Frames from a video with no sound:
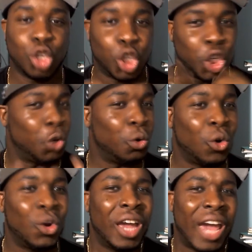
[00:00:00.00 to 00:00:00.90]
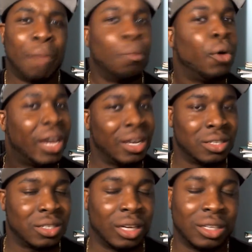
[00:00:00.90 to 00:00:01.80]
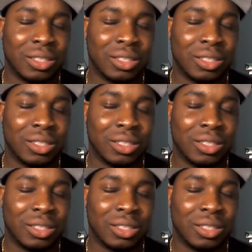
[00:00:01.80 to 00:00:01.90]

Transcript: cuter and more innocent.